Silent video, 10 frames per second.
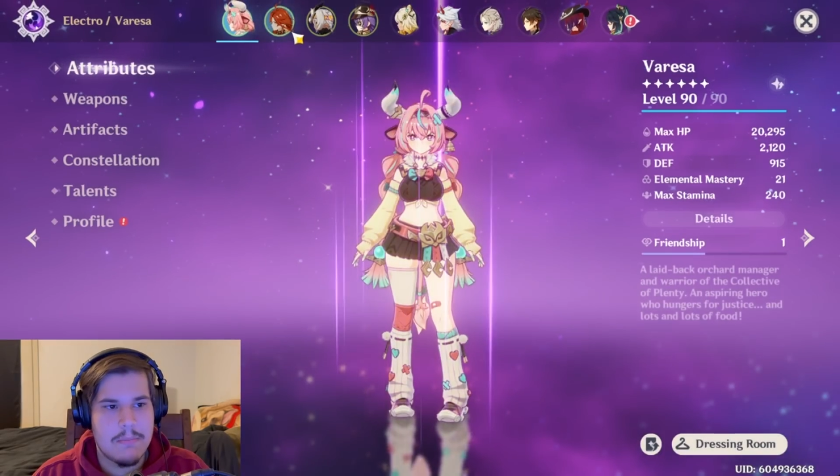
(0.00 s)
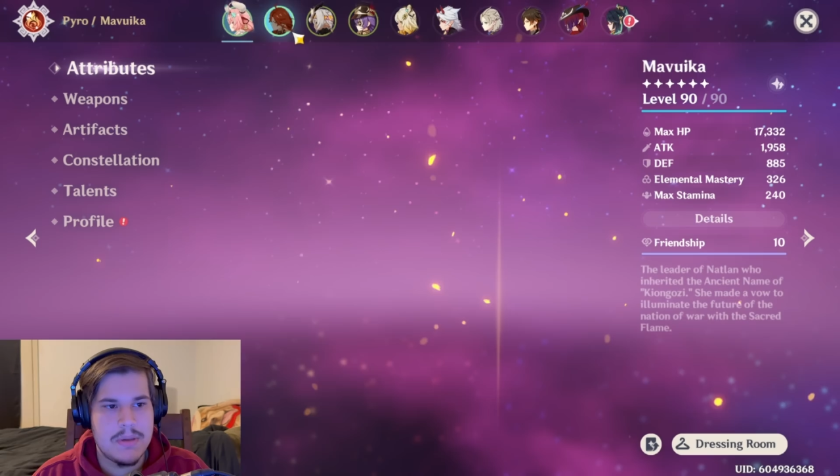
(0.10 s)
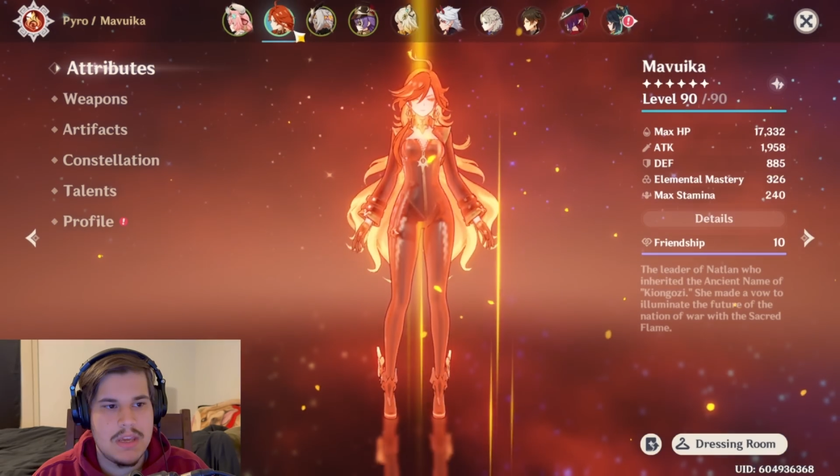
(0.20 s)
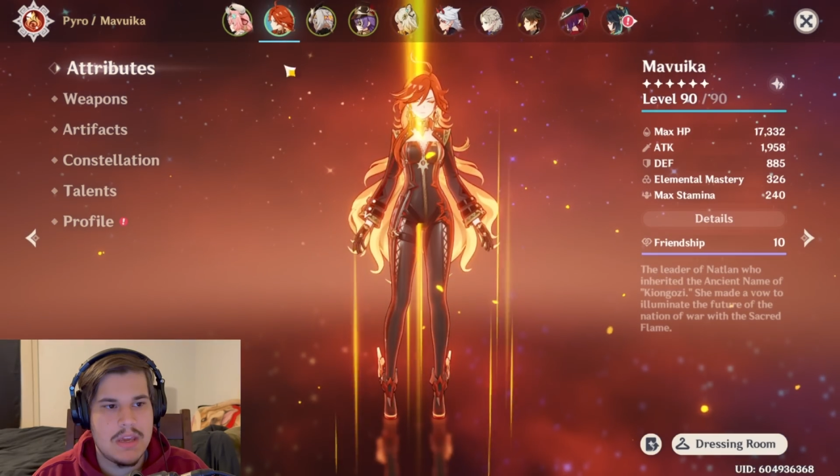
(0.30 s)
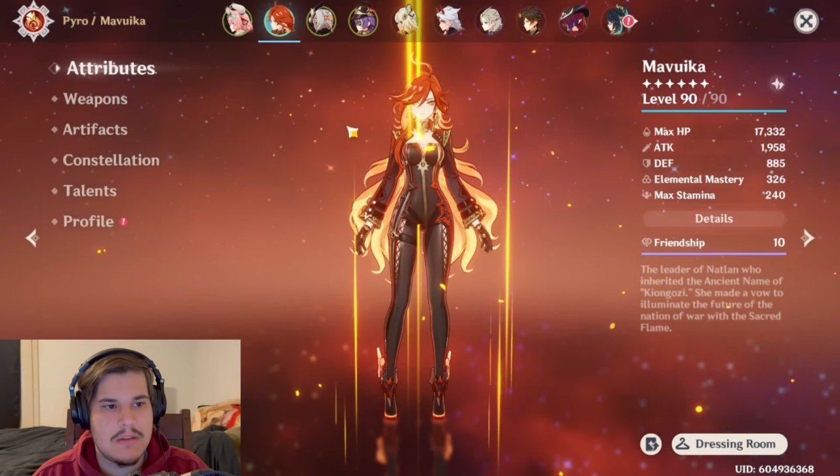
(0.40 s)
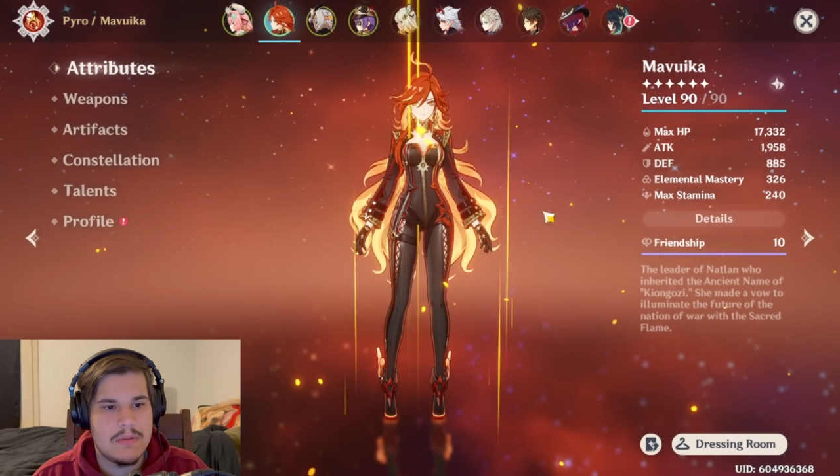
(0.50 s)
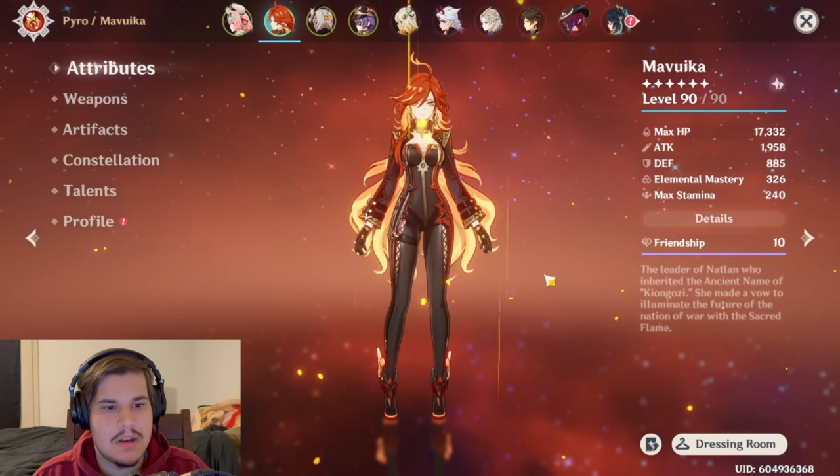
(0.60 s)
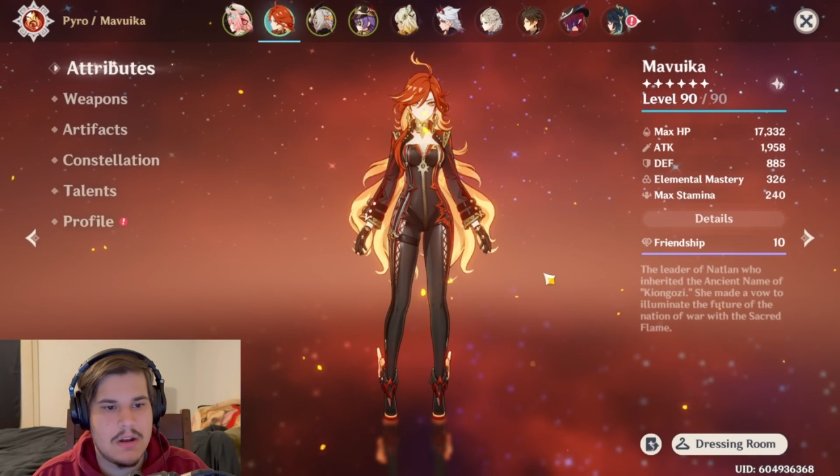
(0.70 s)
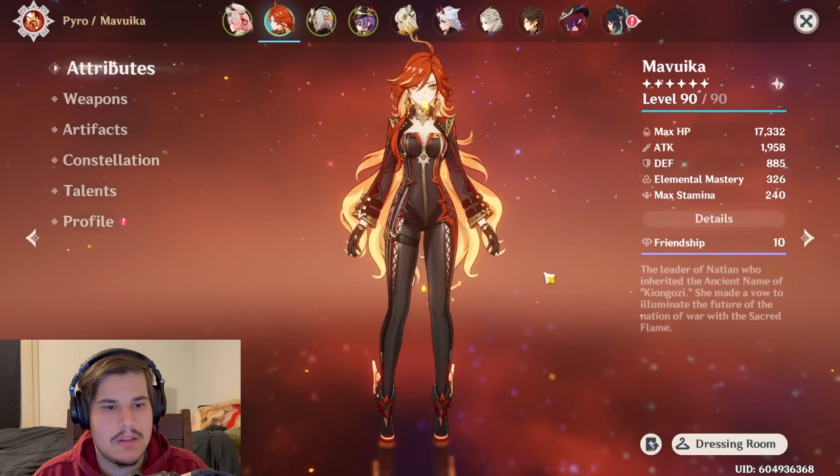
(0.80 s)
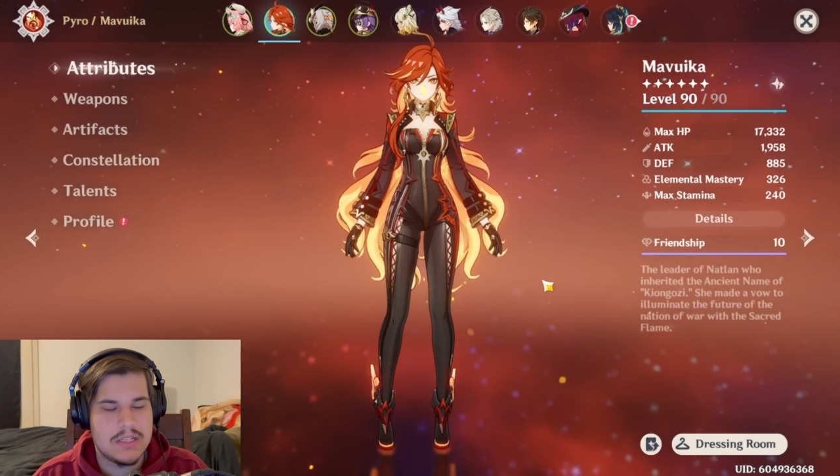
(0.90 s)
be
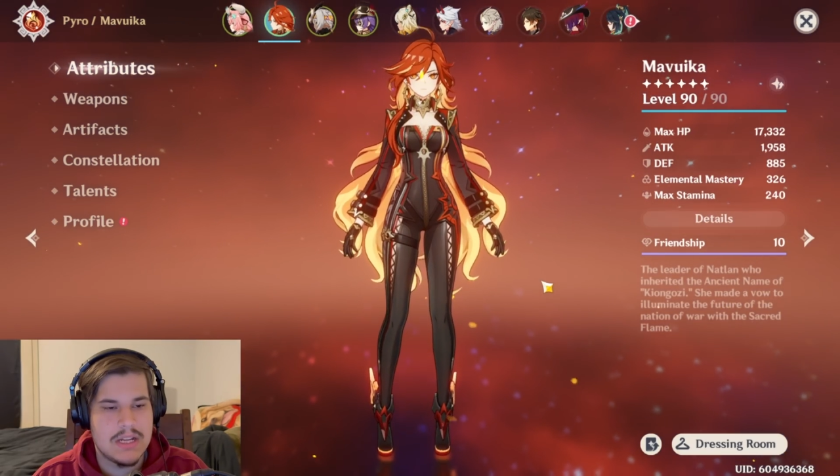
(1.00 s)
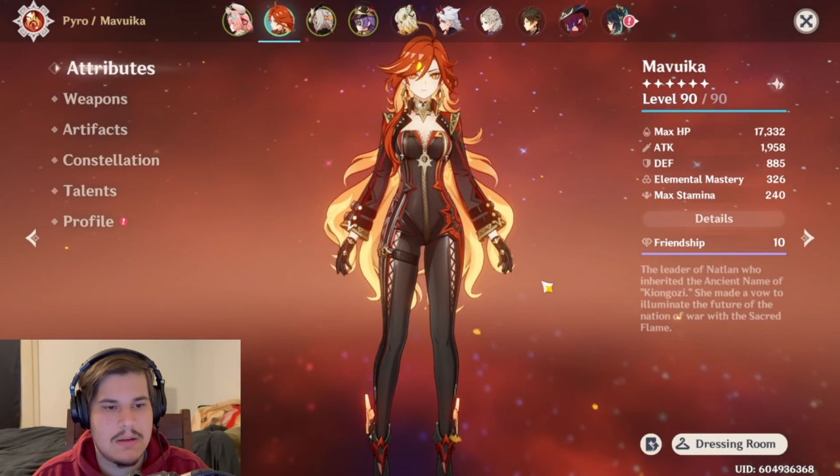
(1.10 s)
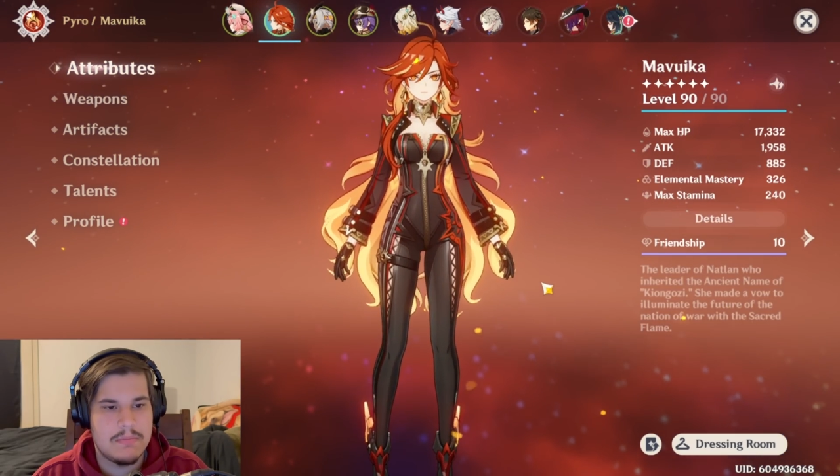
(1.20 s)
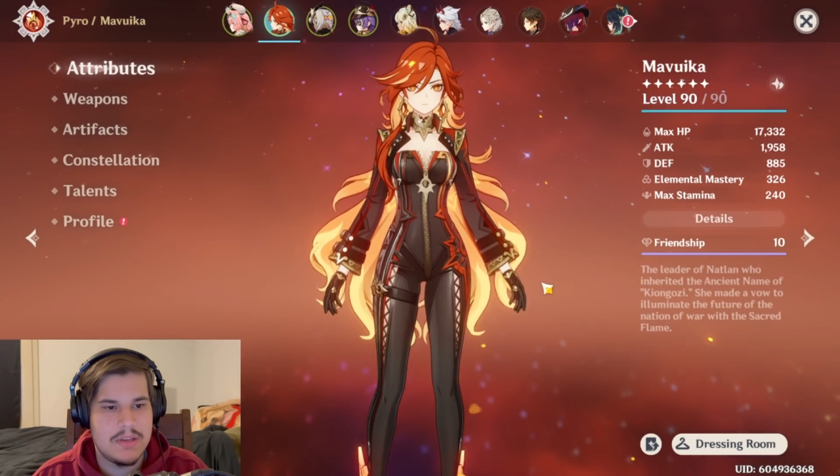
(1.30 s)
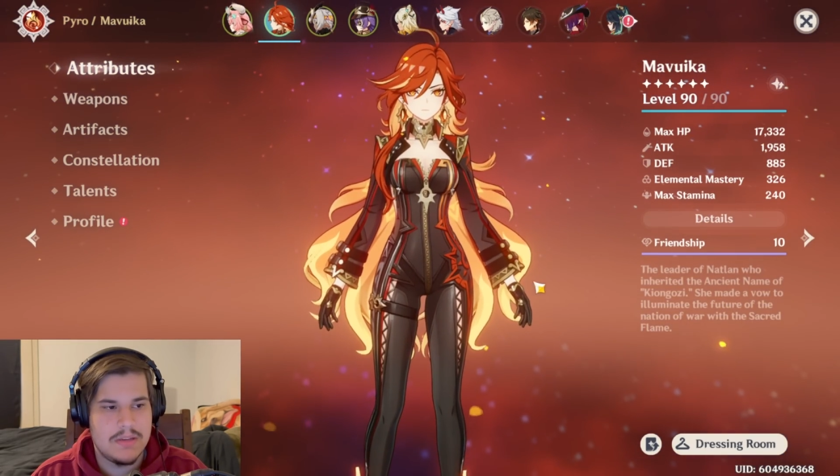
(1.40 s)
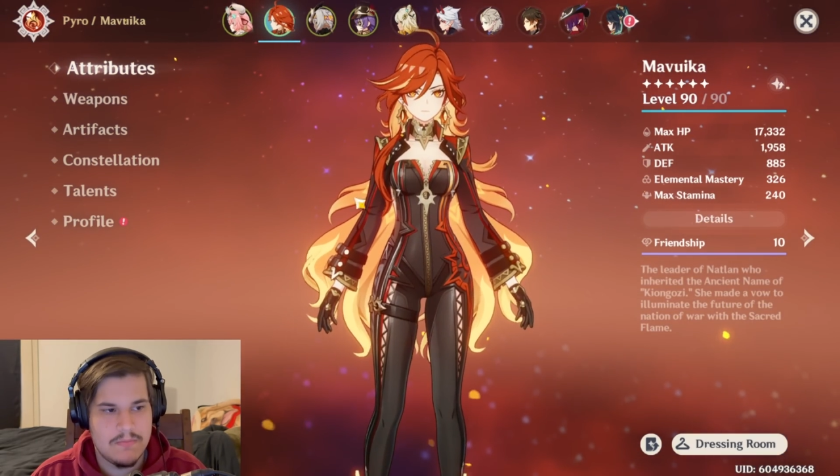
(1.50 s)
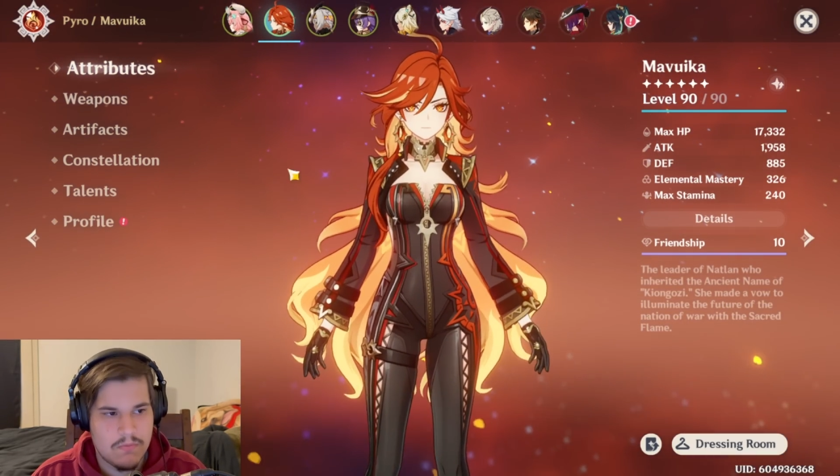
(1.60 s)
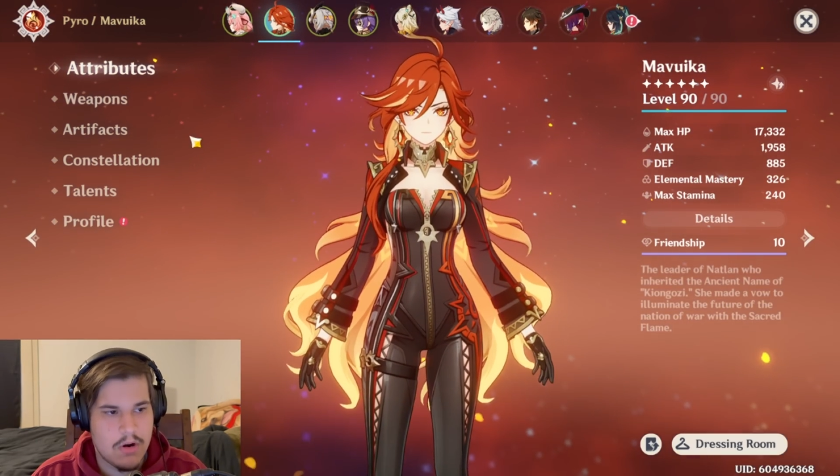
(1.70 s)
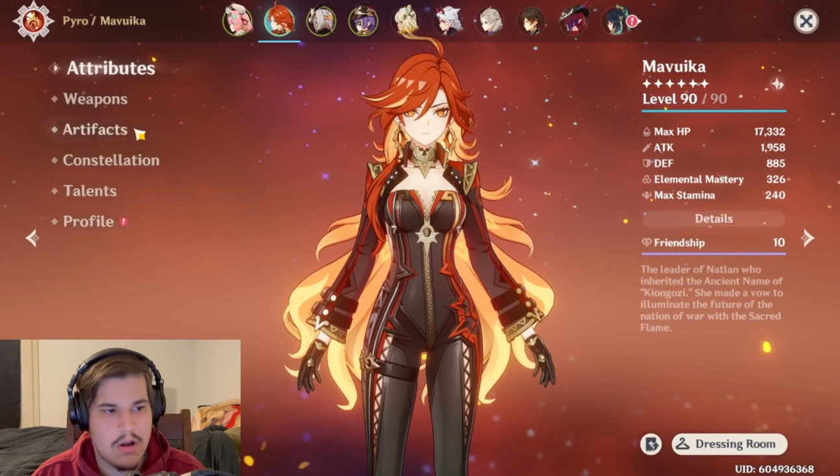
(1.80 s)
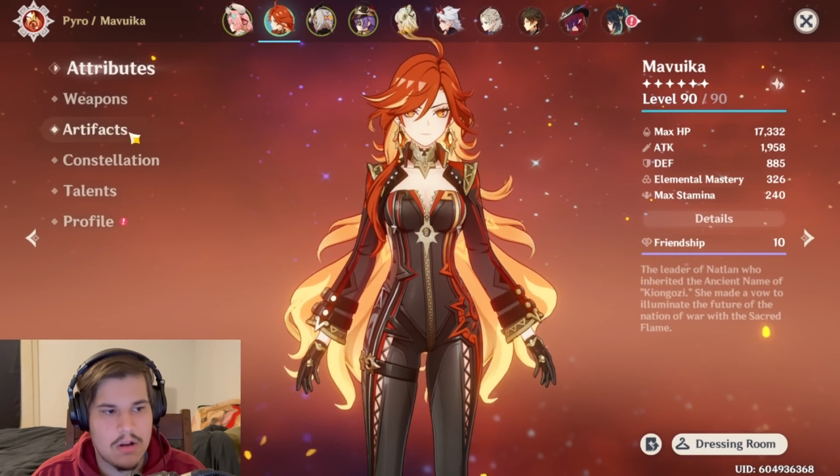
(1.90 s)

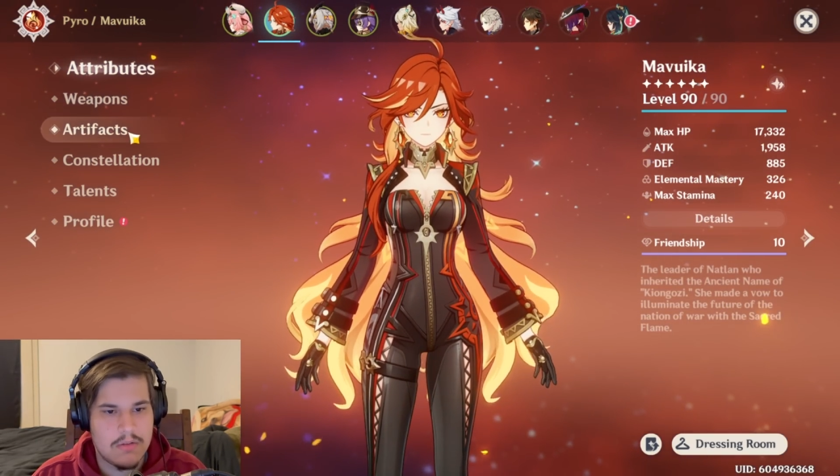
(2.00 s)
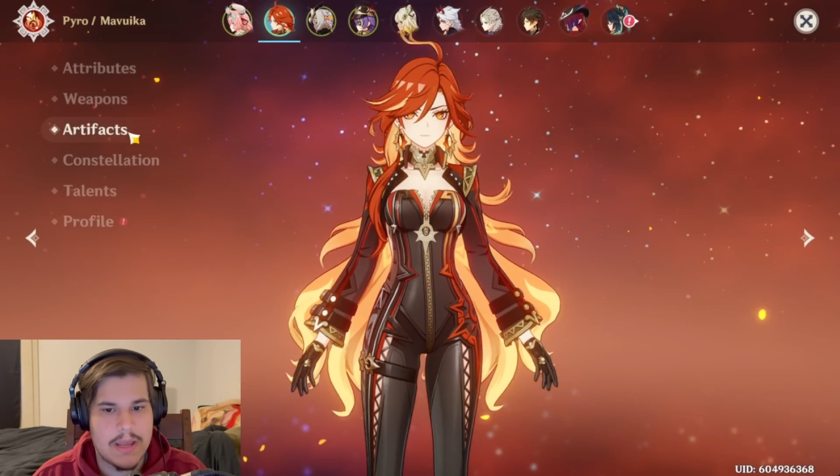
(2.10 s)
wrong.